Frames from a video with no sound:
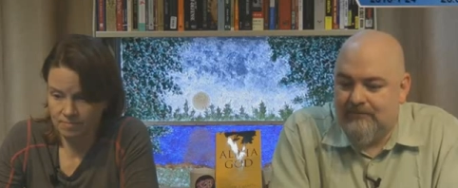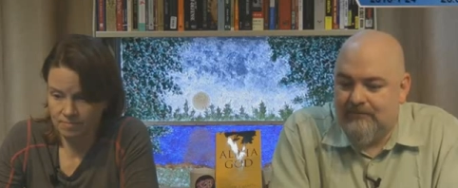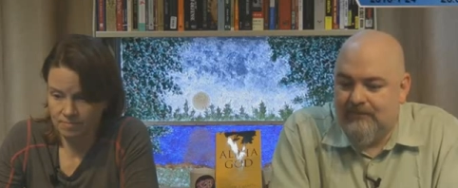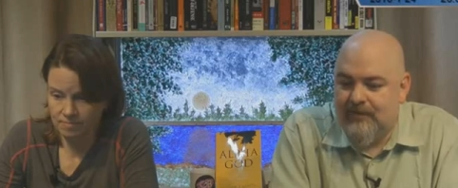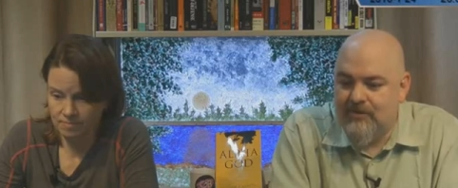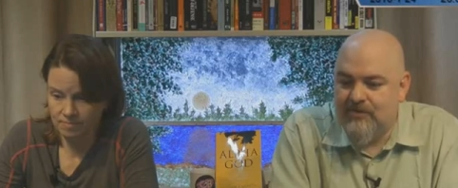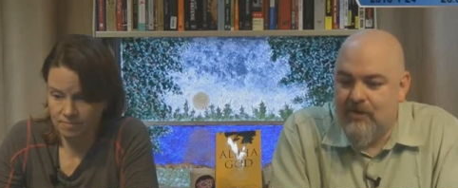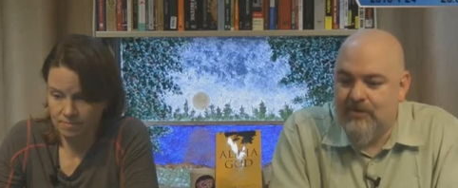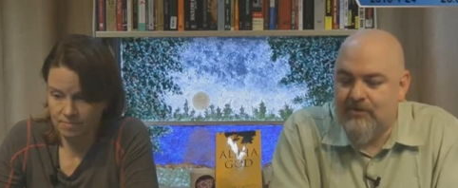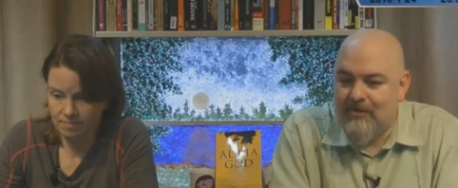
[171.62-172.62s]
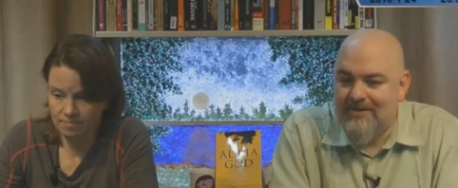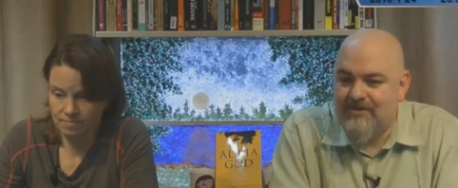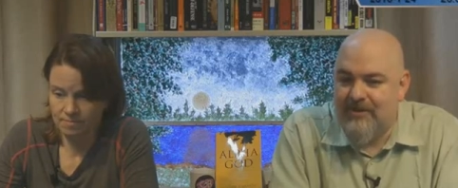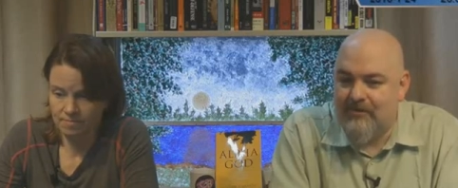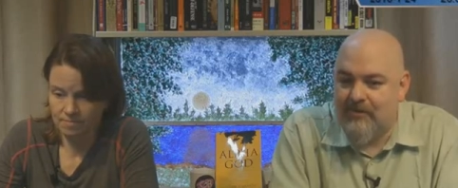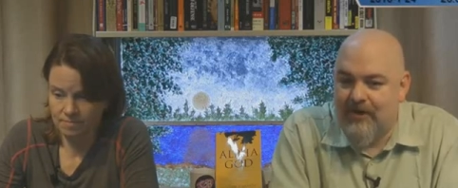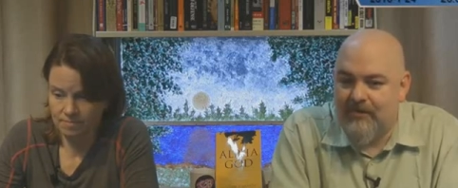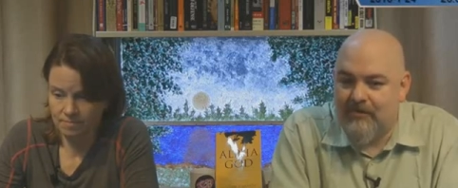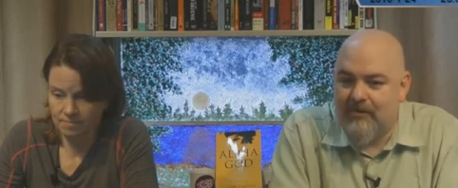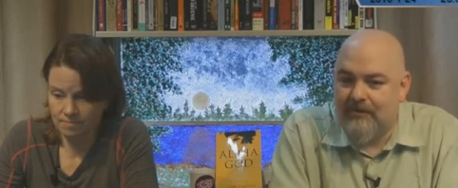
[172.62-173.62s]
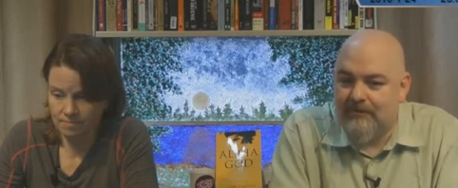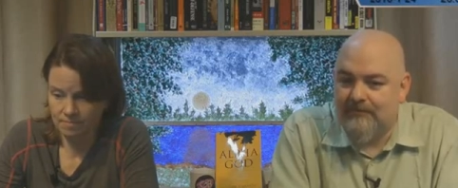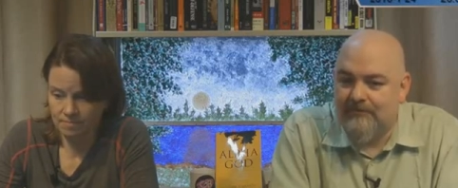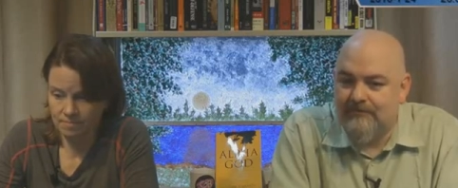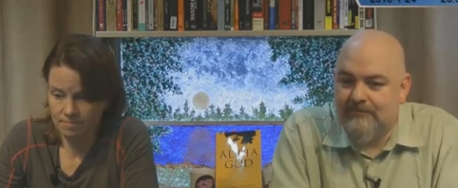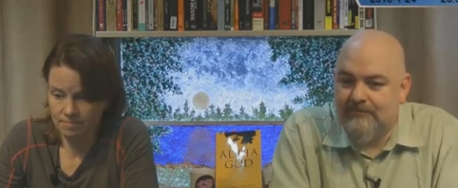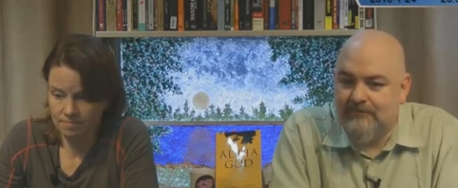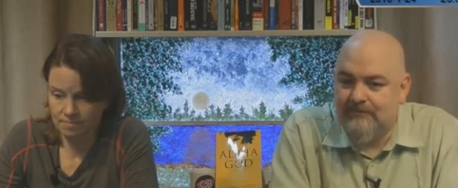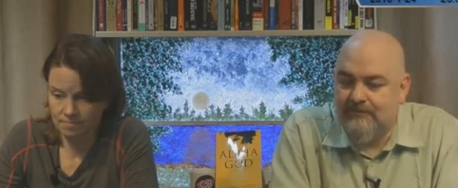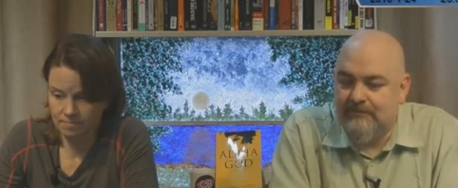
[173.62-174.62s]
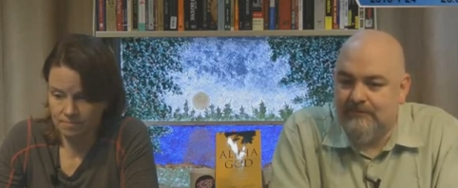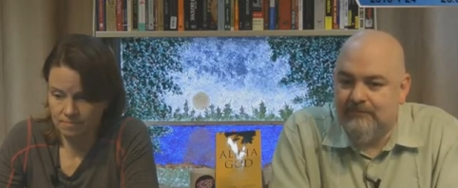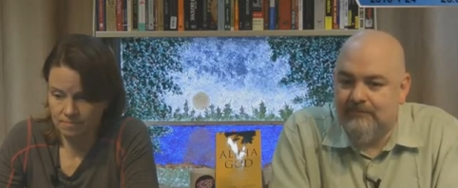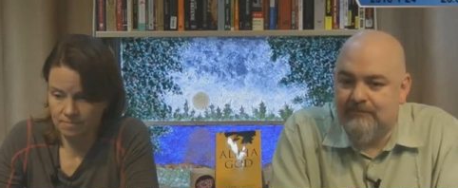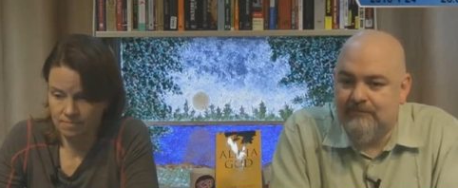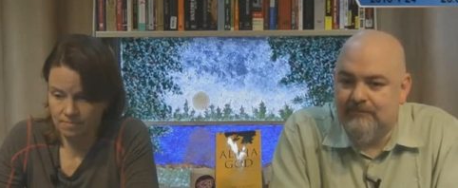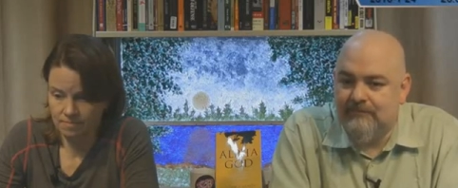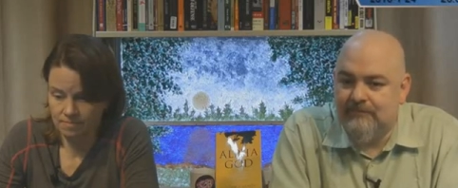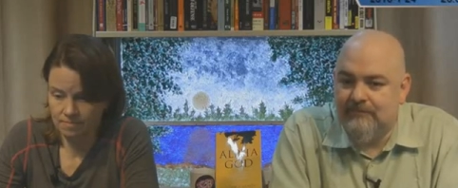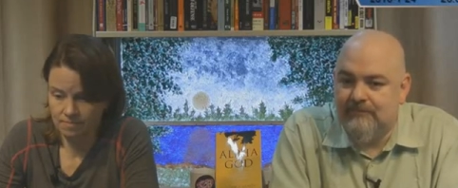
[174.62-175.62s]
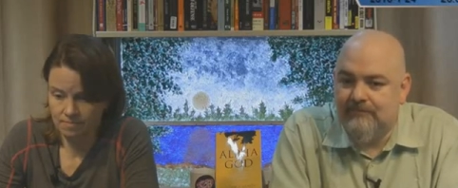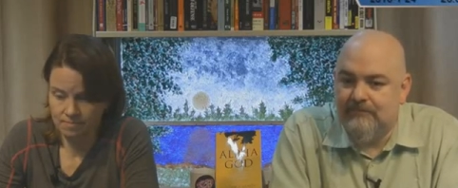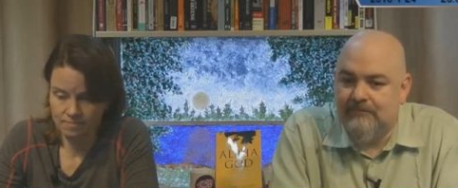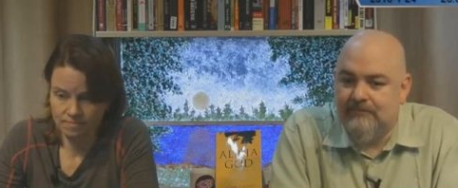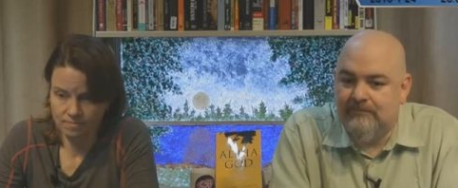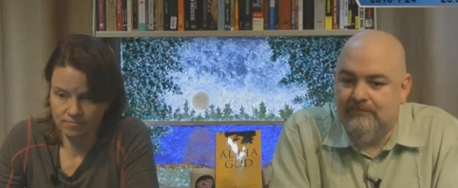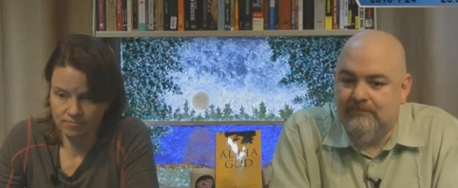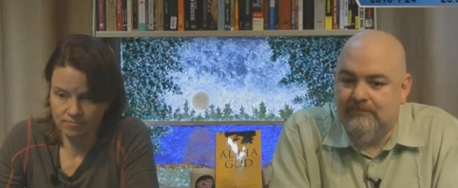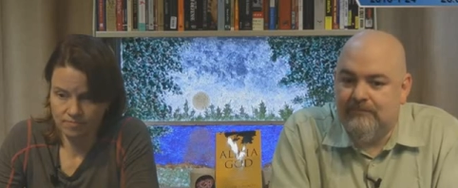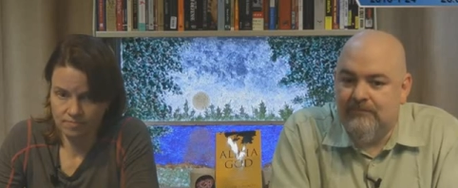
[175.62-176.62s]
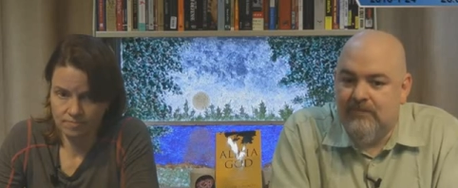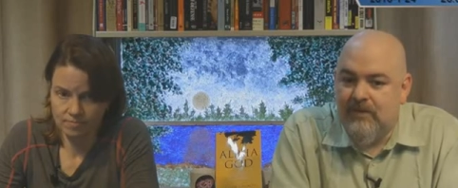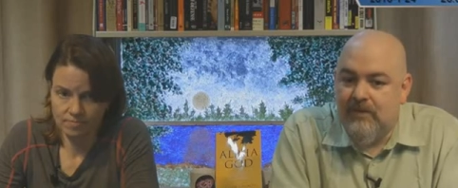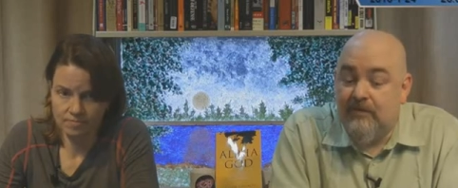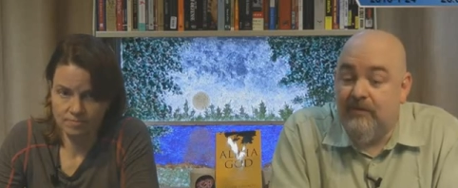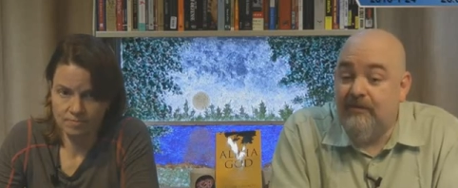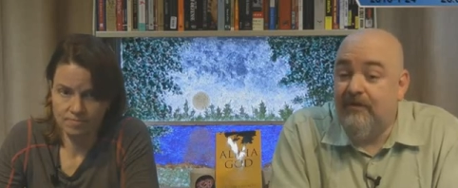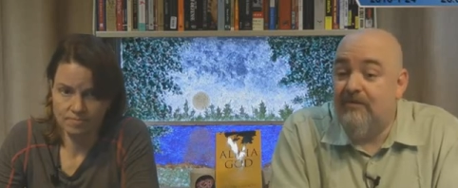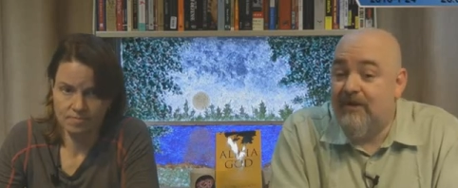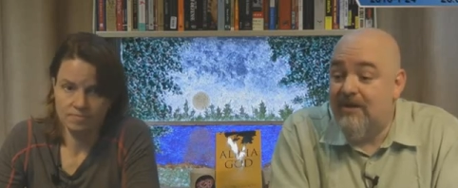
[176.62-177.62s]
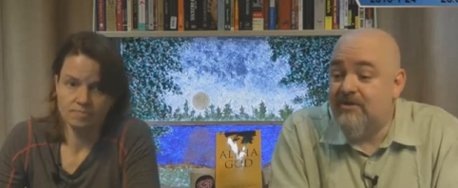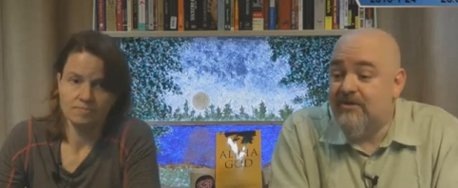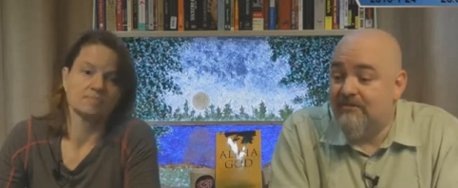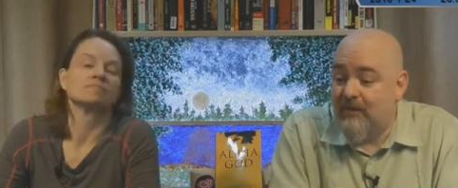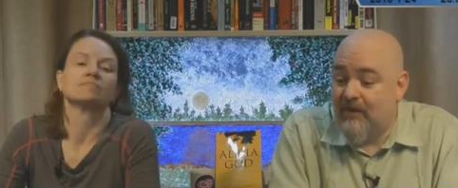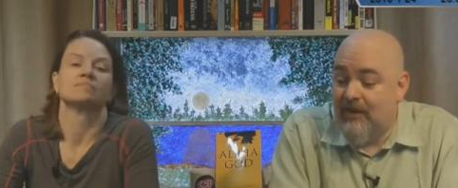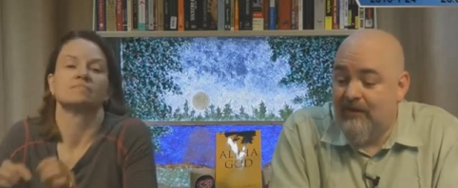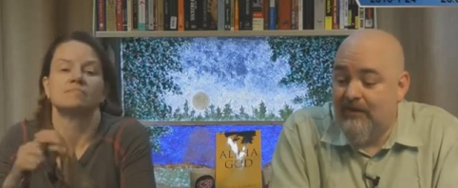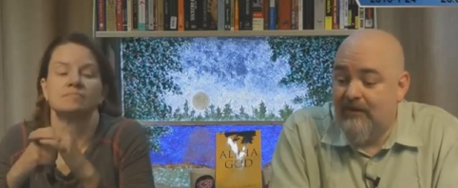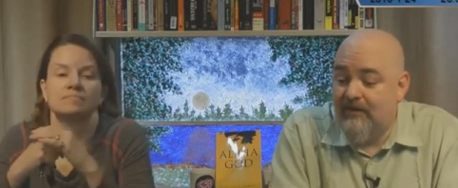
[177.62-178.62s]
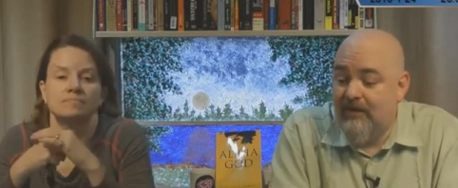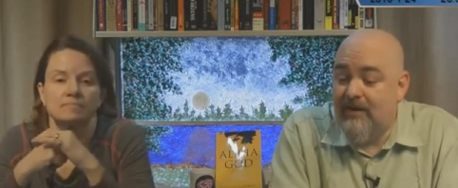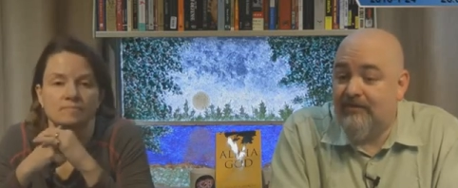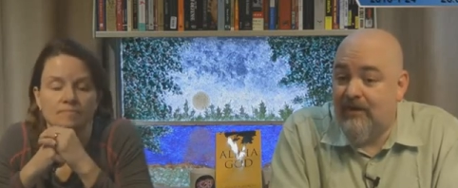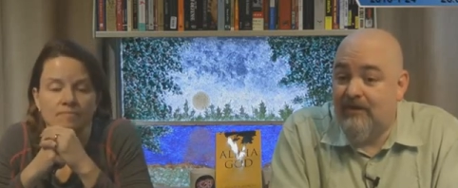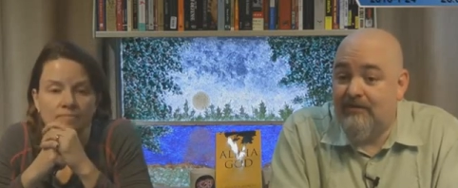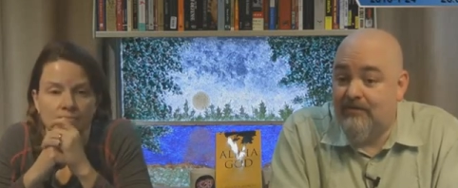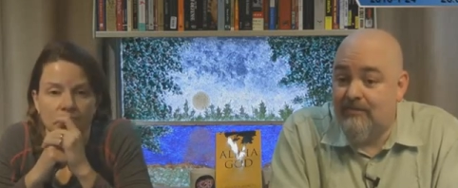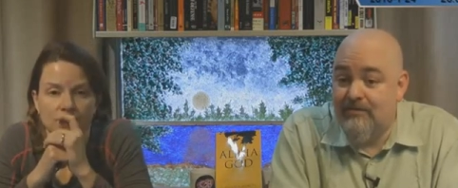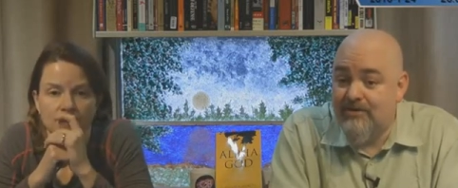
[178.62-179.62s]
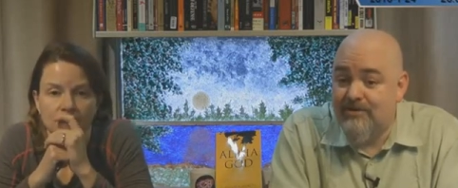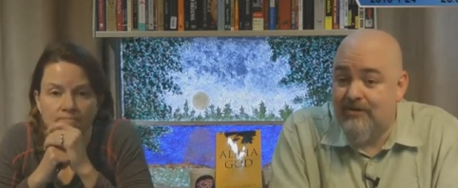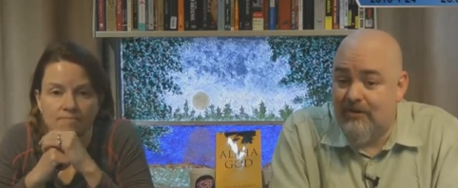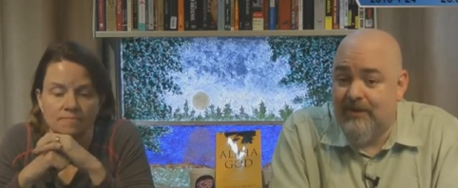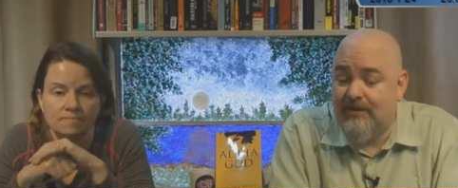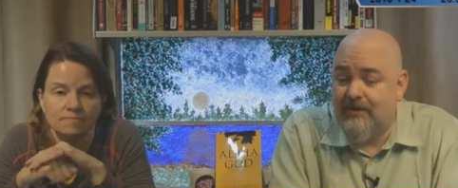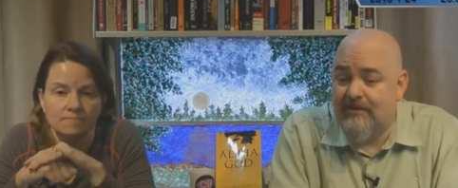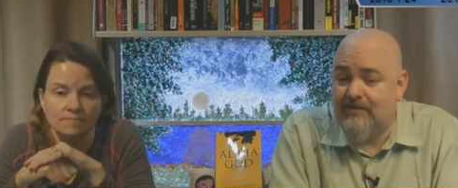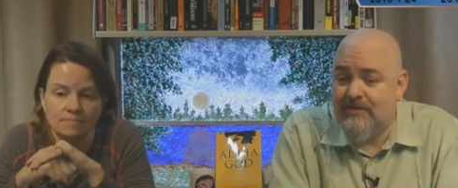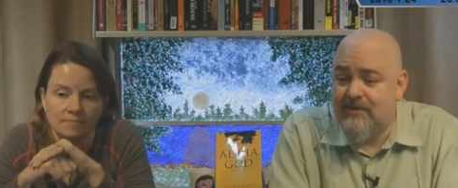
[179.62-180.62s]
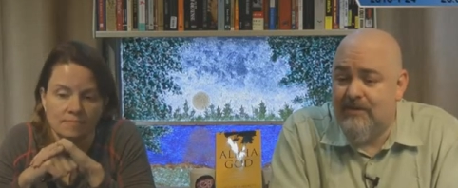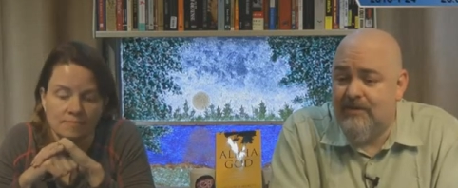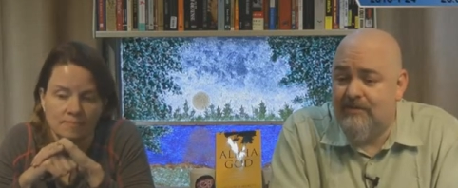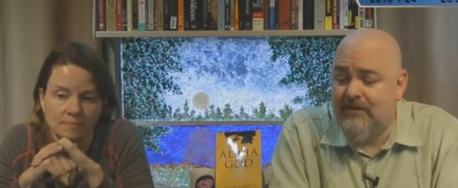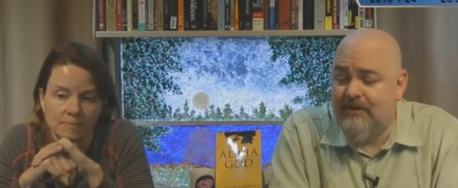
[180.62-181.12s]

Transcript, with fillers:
Speaker 1: There's no intrinsic right or wrong. So morality is subjective. The foundation of morality, as I mentioned already and conceded a minute